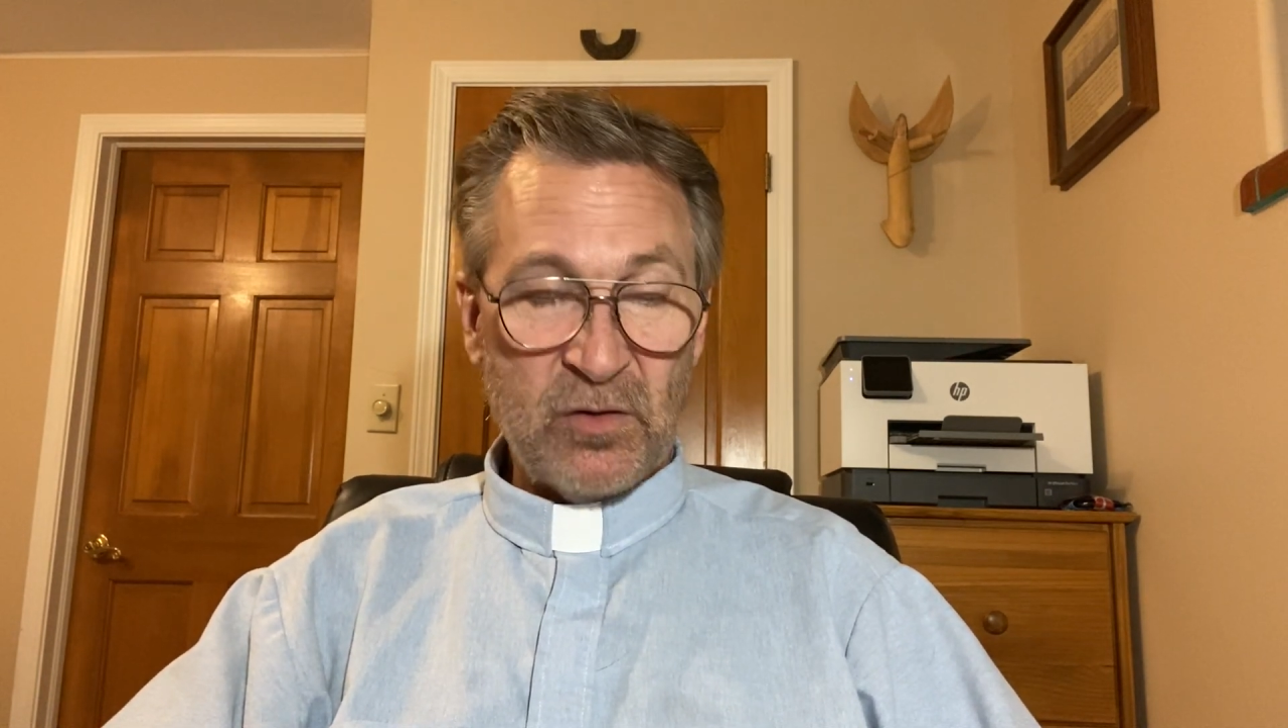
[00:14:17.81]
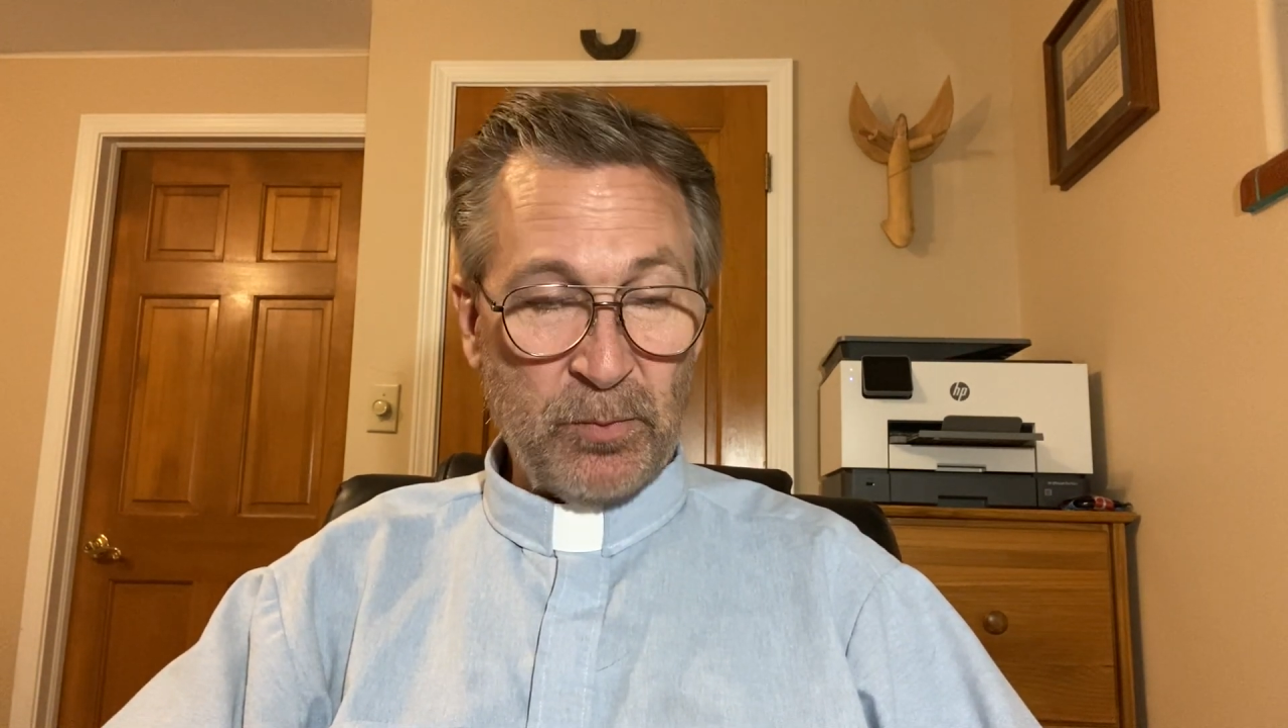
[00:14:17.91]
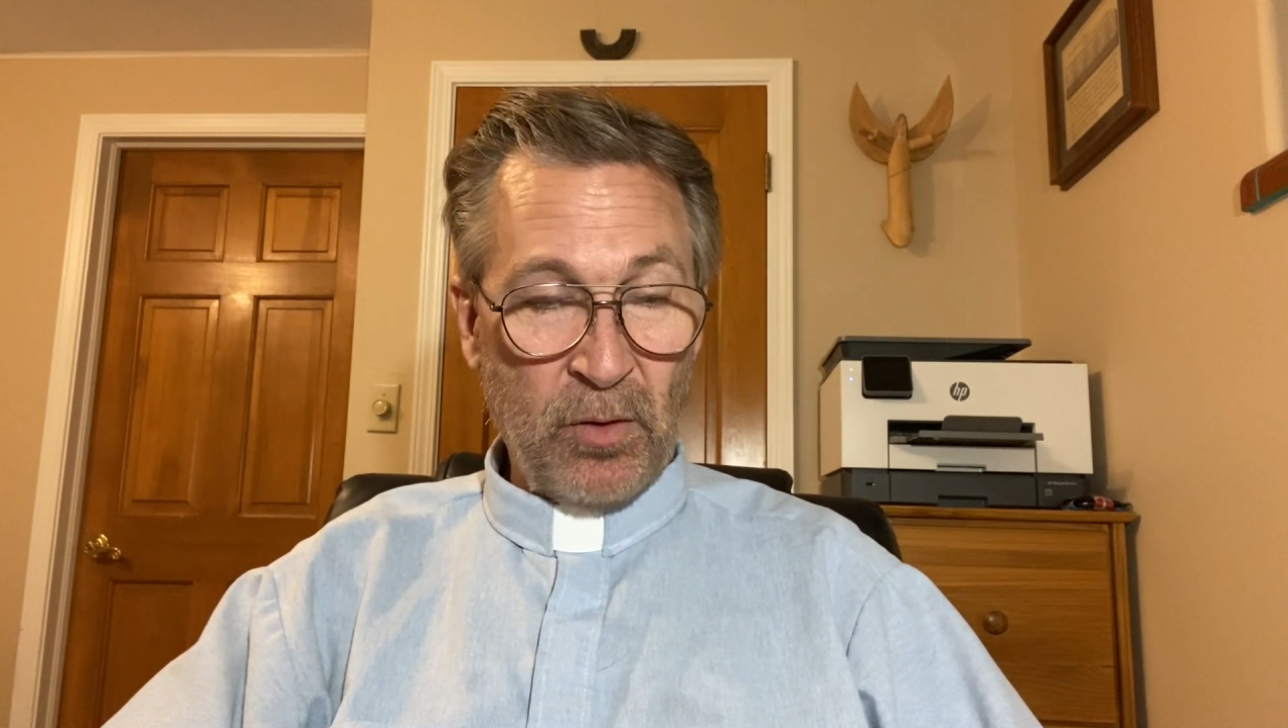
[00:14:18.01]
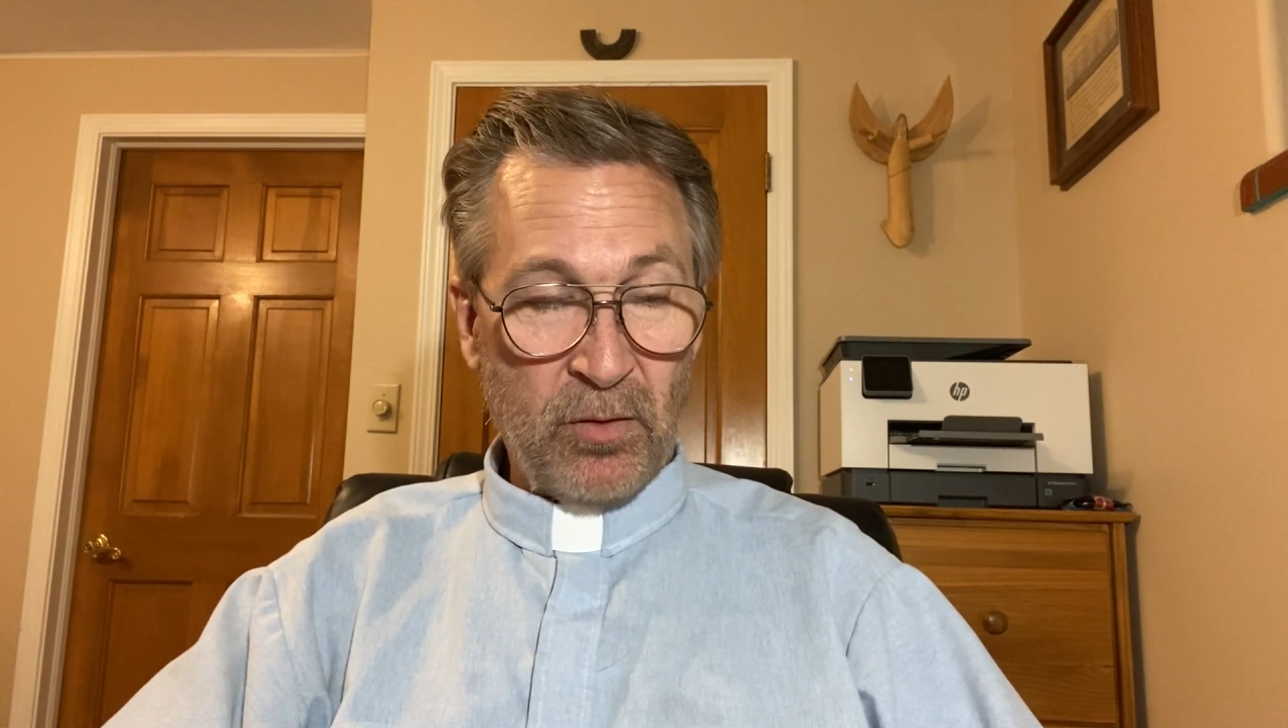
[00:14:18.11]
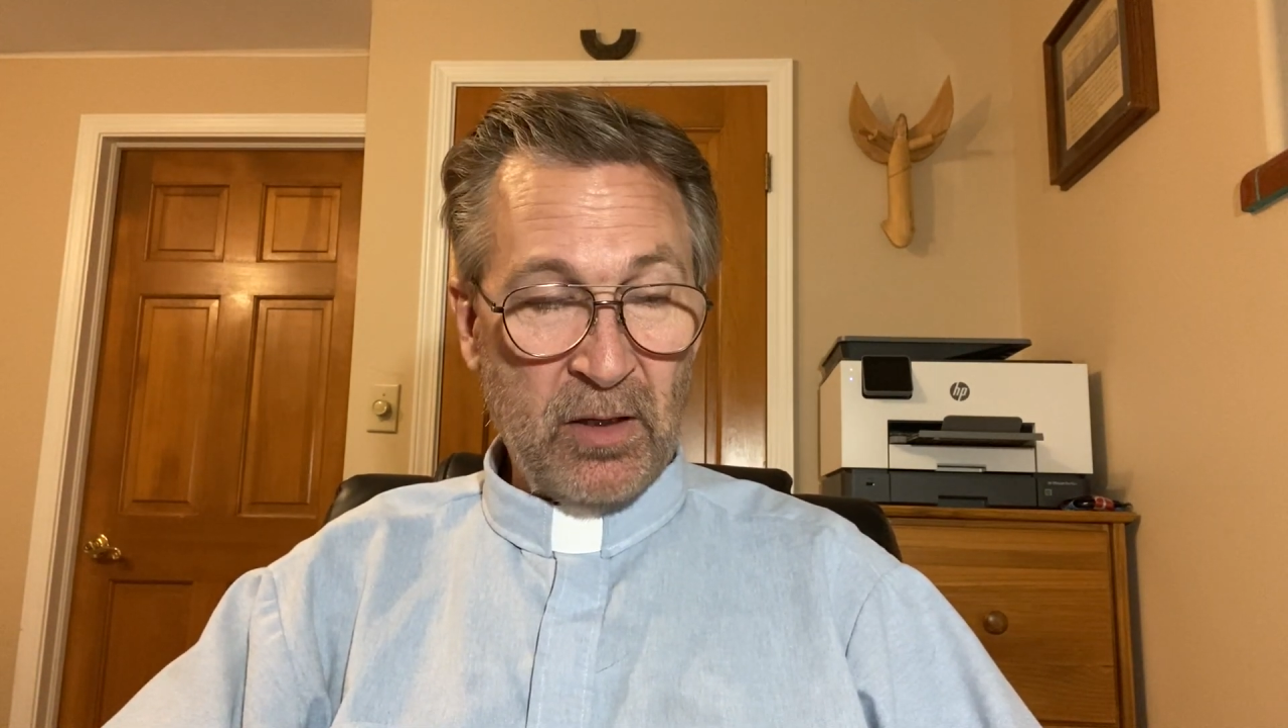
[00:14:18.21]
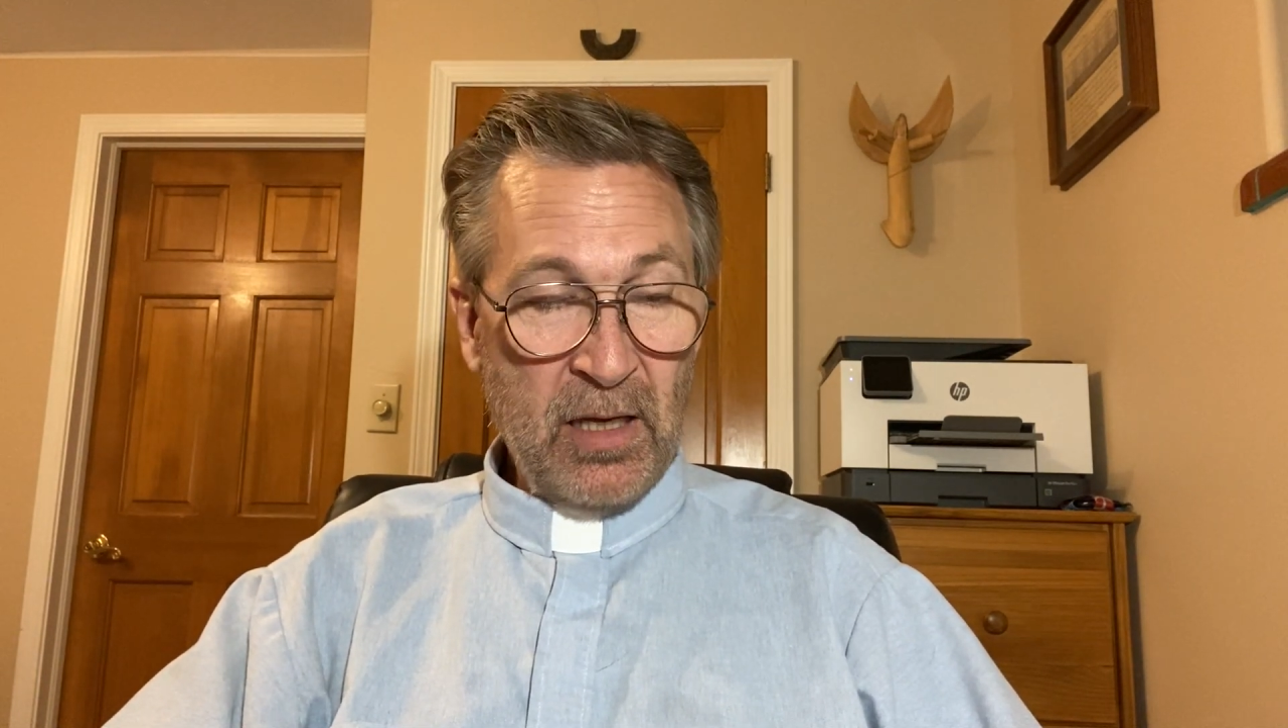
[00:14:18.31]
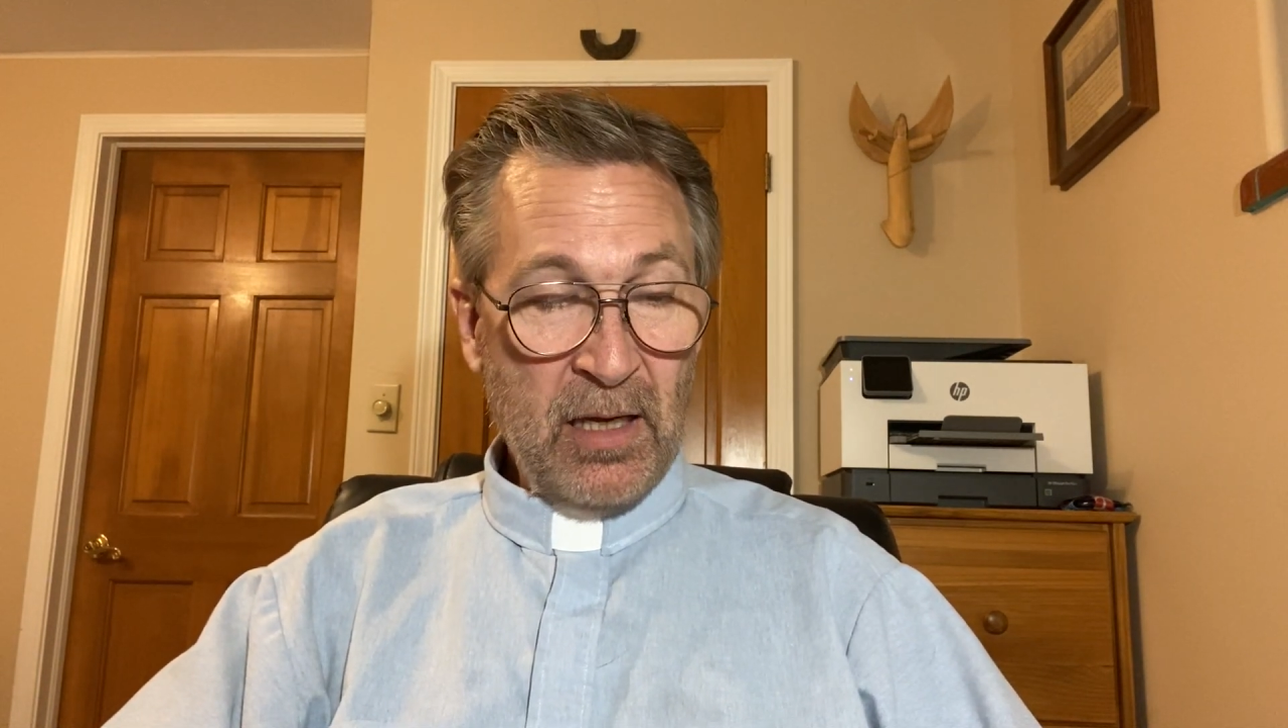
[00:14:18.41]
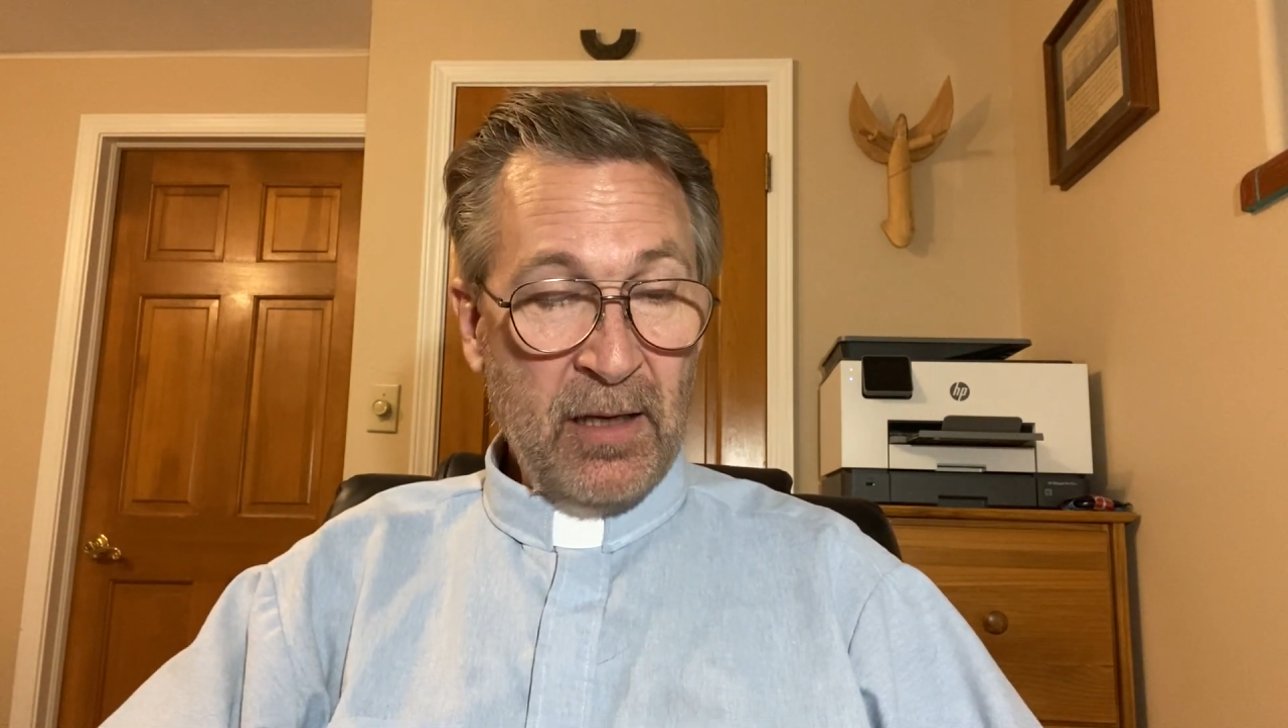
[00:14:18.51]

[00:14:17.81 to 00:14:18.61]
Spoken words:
spoke.